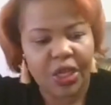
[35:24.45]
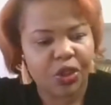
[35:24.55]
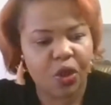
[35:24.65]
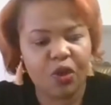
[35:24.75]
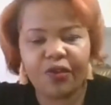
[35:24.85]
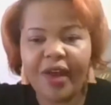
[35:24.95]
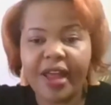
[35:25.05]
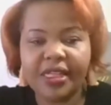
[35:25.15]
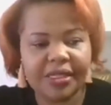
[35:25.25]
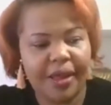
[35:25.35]
So you
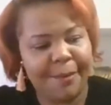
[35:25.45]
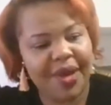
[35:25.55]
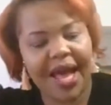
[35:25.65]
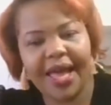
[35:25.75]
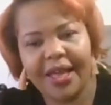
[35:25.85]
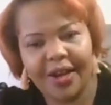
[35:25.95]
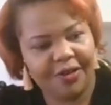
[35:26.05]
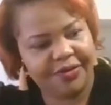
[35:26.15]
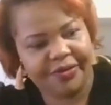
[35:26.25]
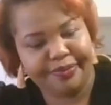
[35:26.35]
find it's a pile of